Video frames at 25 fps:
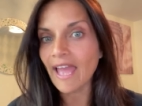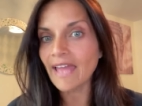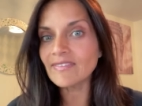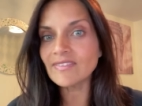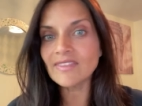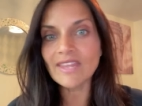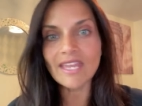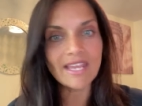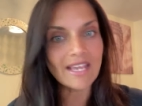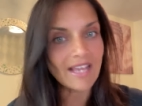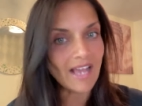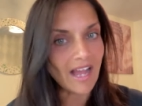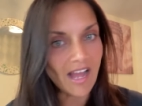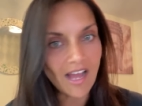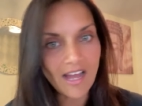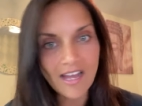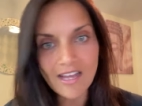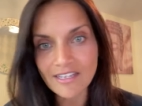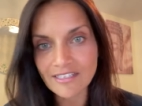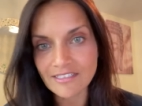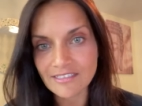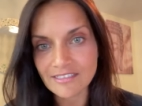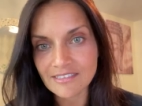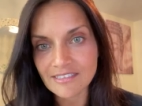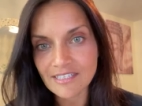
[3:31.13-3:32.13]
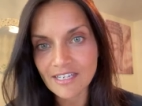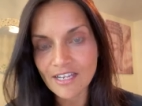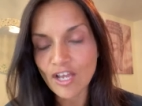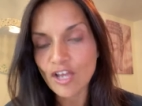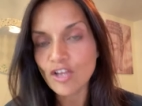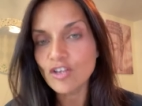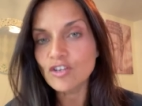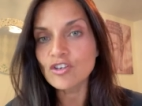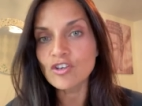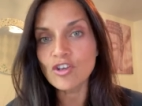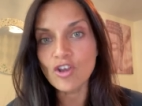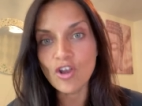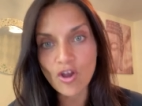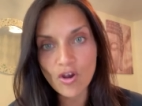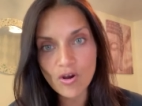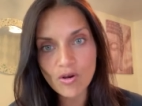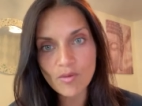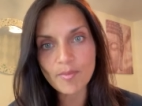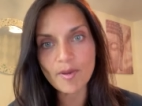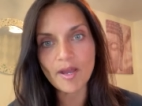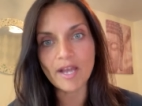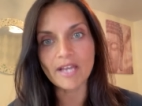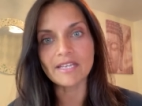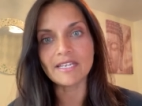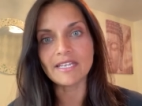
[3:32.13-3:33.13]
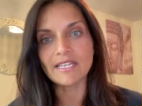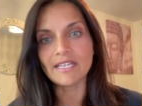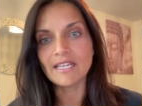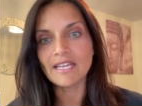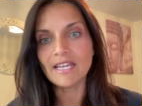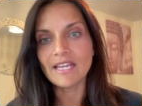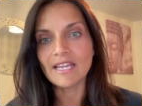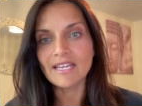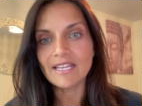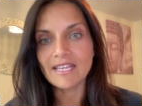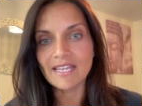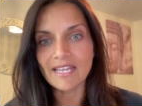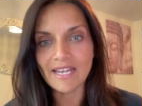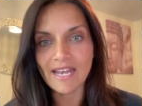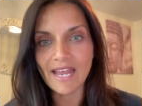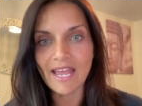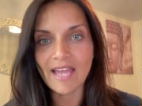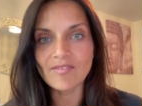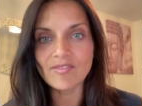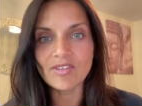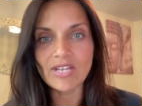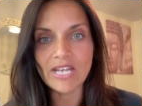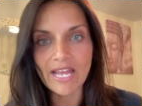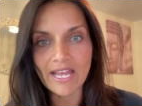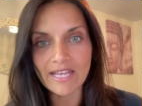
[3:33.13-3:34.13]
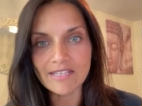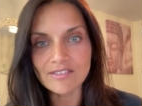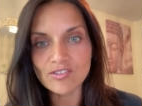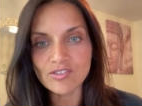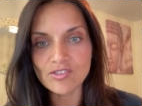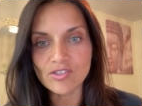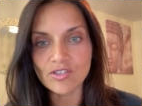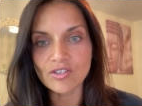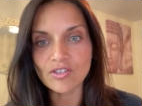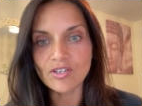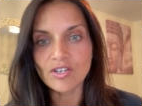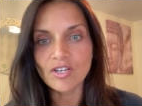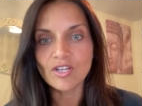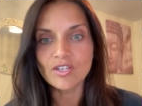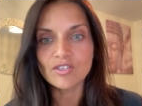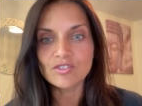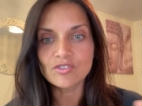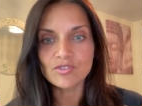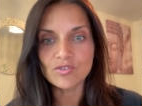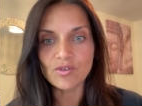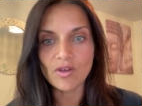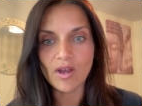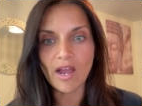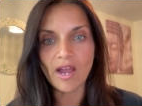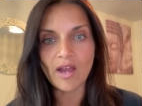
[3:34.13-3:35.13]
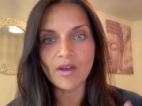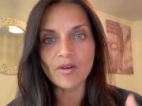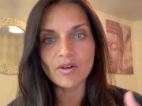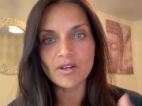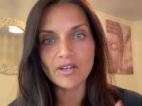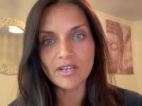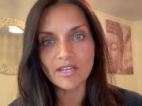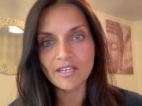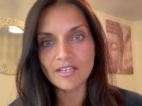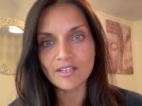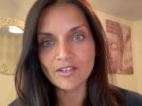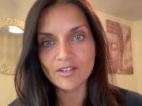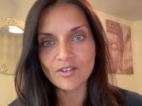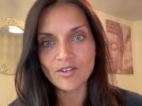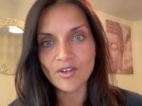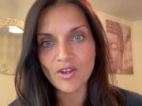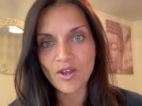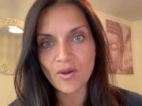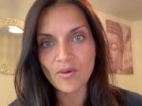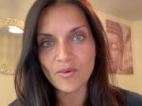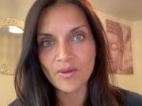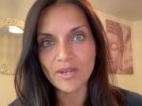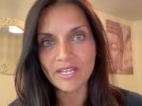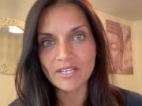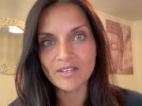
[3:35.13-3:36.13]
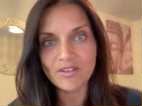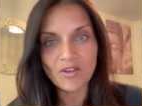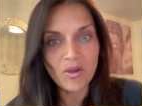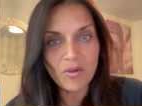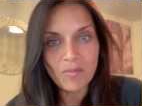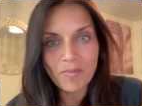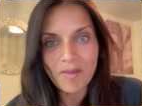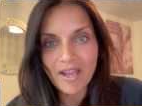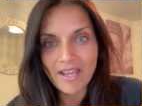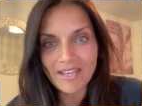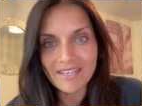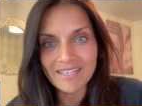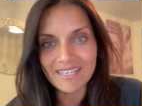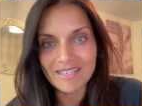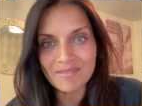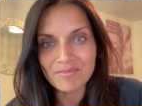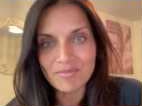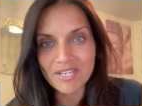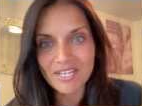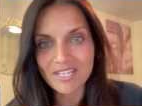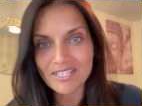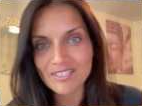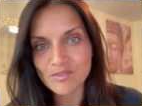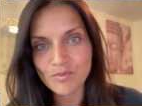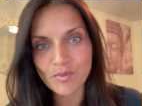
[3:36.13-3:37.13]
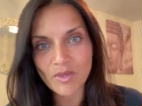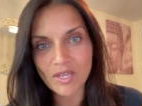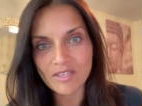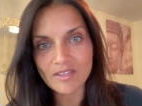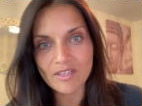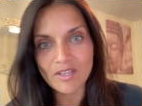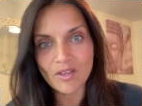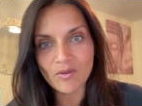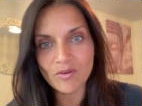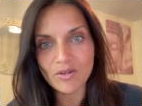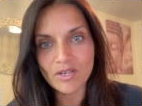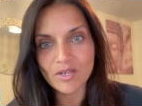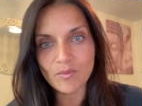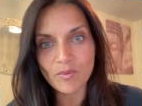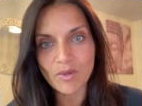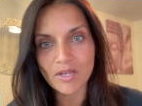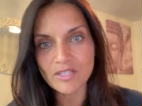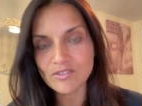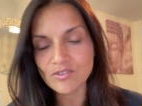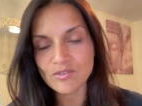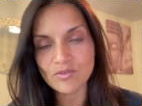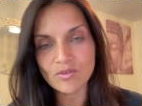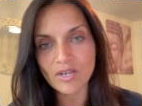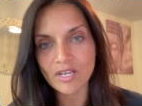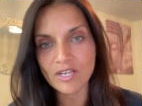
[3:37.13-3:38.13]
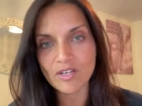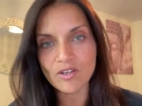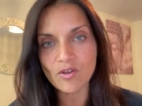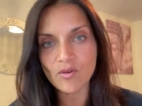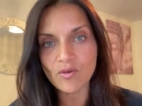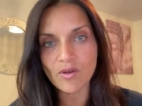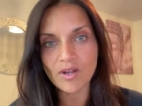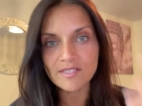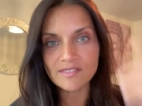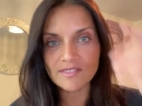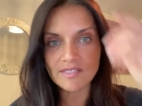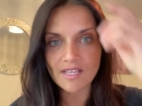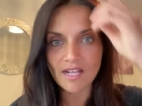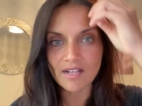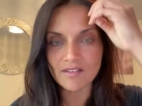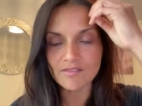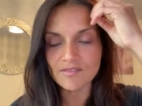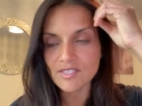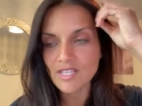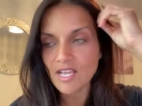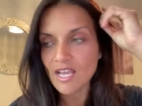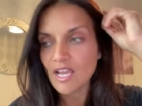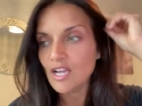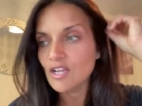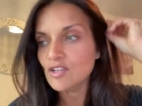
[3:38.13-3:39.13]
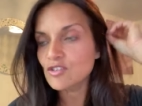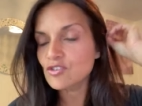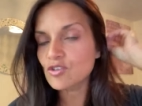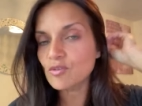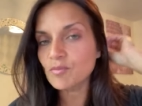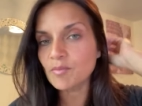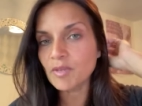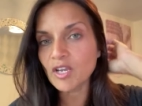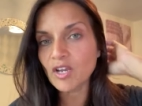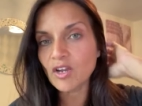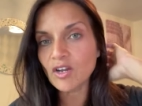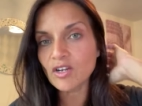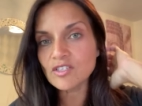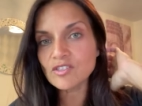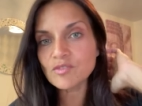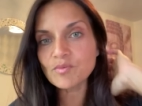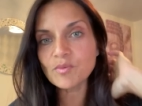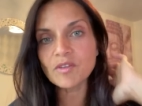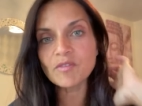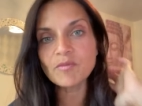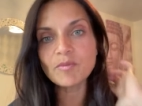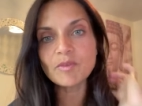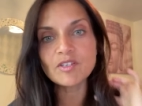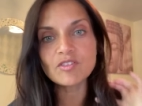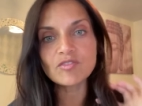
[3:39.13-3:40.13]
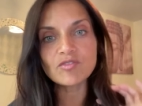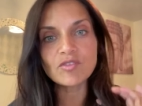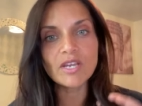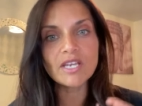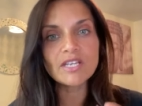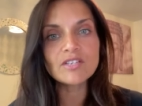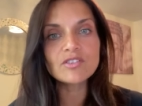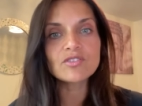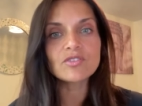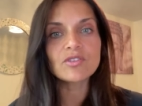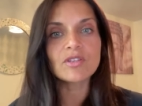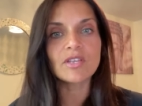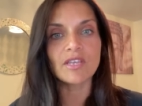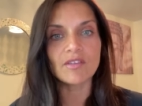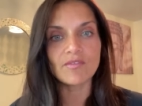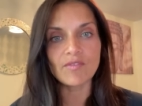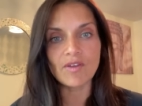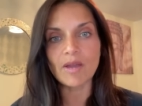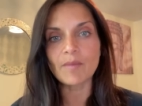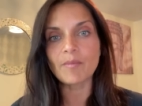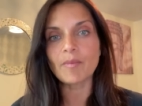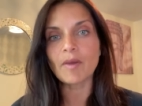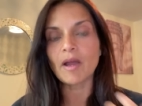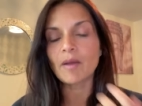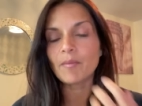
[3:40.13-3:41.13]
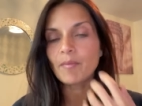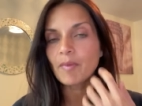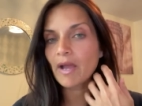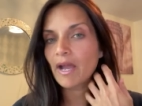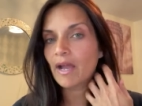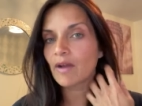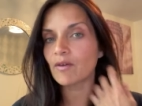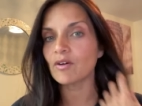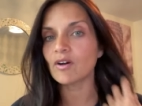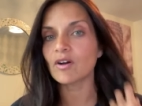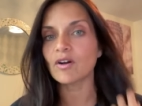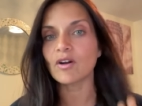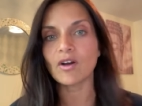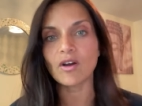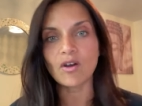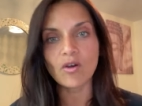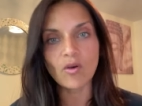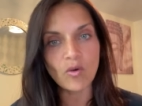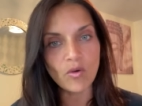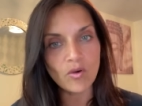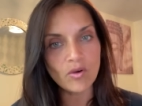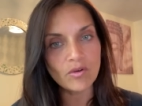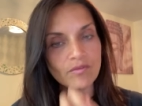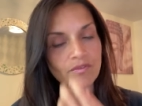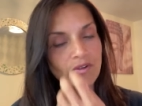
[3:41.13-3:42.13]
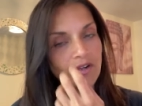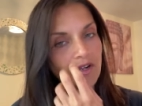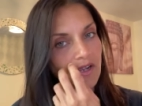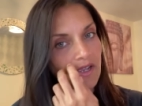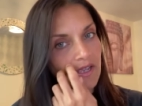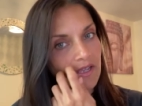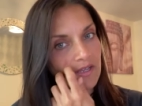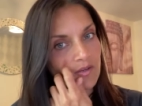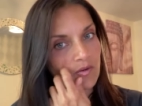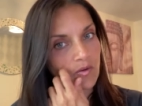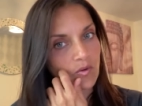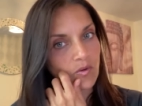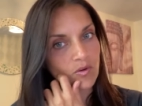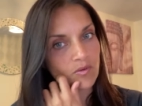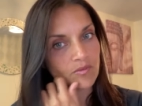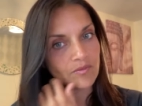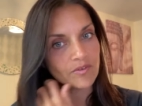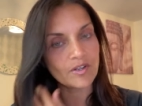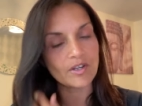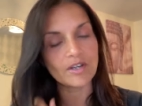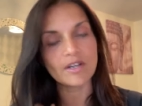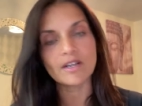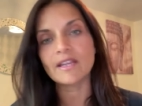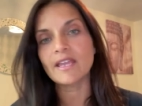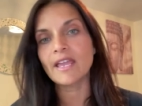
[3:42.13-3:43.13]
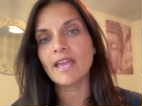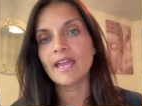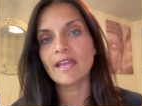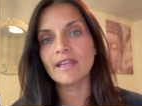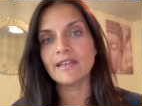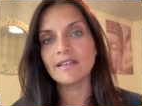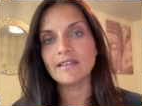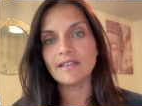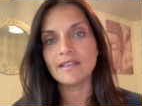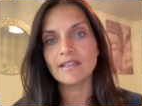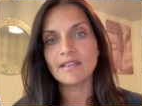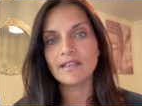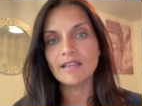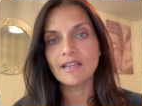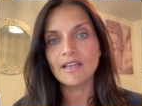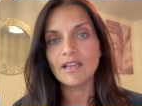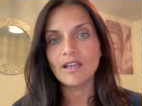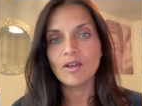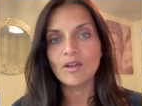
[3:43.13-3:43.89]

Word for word: And they can't. Nobody can have an answer to our inner knowing. Nobody, because we are the only ones who can know ourselves. So, because we've been trained to give up our power over and over again,